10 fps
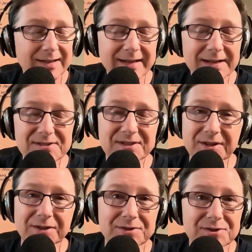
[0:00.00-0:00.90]
is that
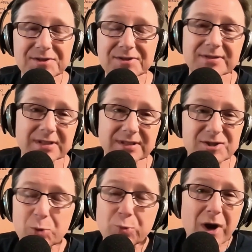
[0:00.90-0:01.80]

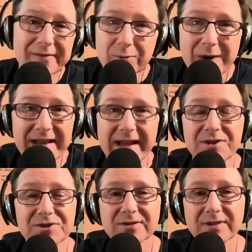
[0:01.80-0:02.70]
it's too broad for
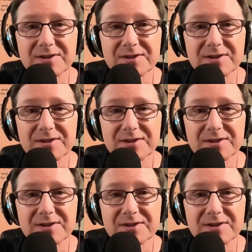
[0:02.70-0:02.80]
radiation.